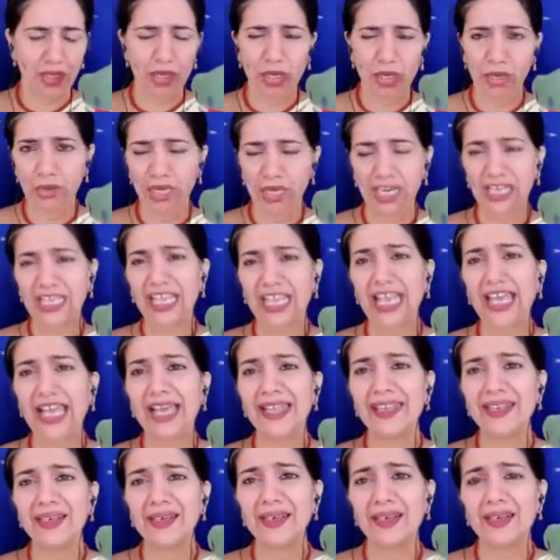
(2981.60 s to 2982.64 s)

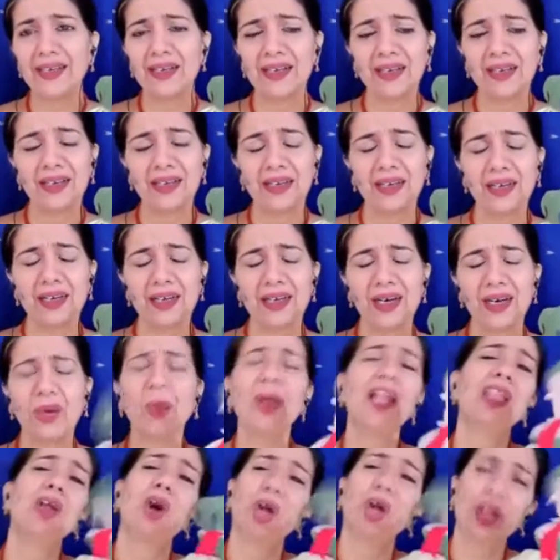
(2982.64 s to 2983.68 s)
Again?
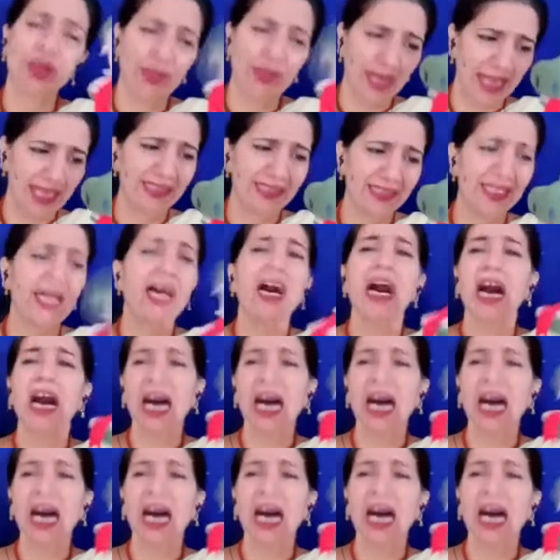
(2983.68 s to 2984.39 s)
Well, all right.